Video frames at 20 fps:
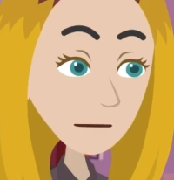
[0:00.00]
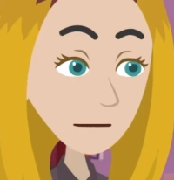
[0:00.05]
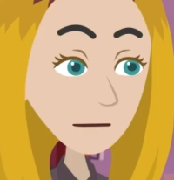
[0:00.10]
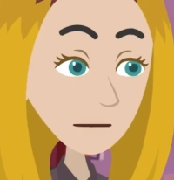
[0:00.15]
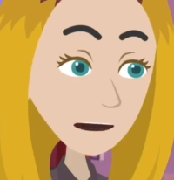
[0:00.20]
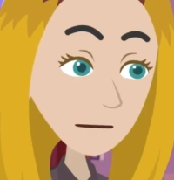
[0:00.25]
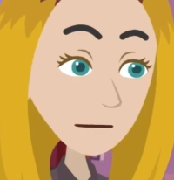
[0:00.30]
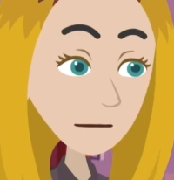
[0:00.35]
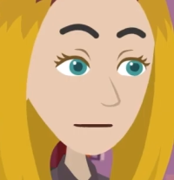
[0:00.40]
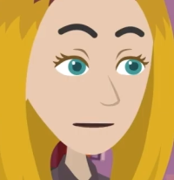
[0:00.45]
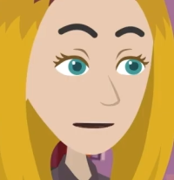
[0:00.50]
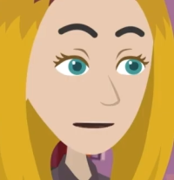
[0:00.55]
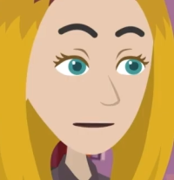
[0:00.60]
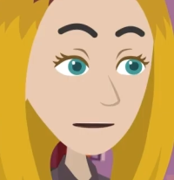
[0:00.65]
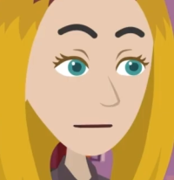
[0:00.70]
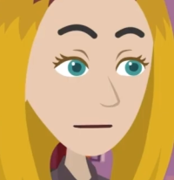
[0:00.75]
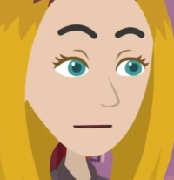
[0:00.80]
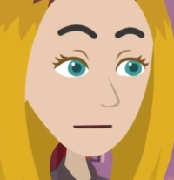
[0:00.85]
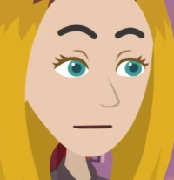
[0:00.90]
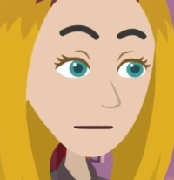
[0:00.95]
Of
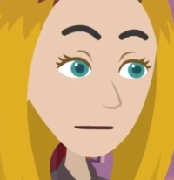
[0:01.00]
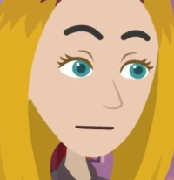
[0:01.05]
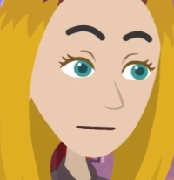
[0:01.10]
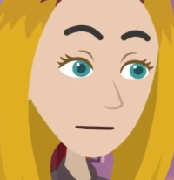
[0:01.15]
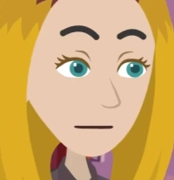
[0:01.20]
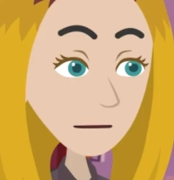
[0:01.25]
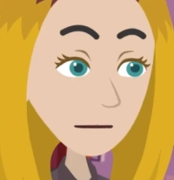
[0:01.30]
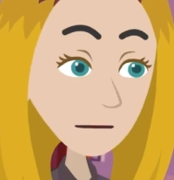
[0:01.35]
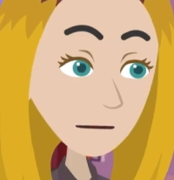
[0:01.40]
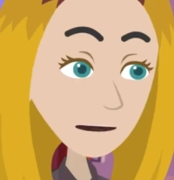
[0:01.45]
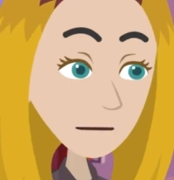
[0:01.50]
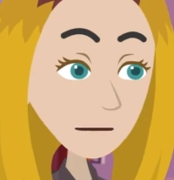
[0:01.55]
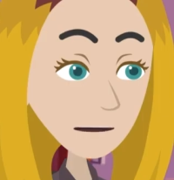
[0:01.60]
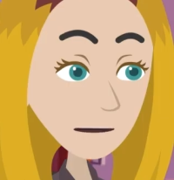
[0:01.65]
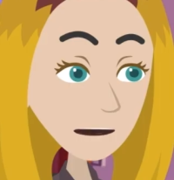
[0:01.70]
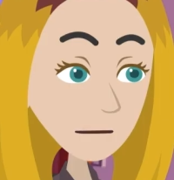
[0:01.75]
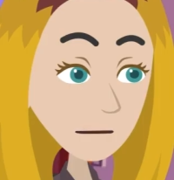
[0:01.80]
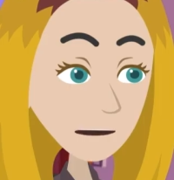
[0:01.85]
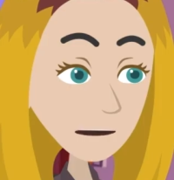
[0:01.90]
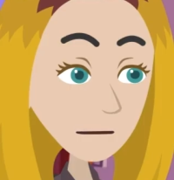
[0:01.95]
course.
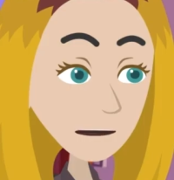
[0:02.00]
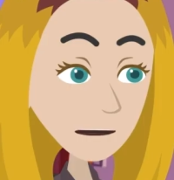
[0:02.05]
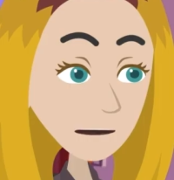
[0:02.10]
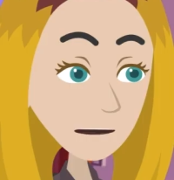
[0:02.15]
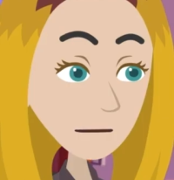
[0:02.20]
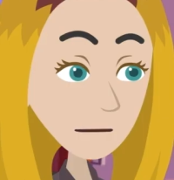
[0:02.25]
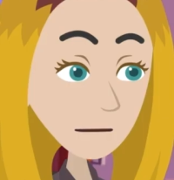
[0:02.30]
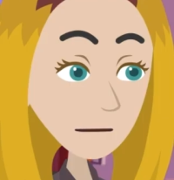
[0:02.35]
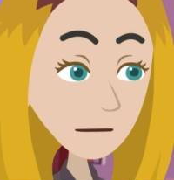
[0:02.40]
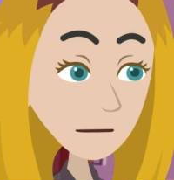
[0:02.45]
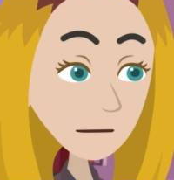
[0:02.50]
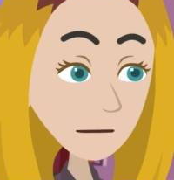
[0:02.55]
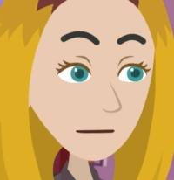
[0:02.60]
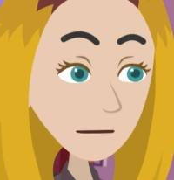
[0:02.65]
Repeat after me.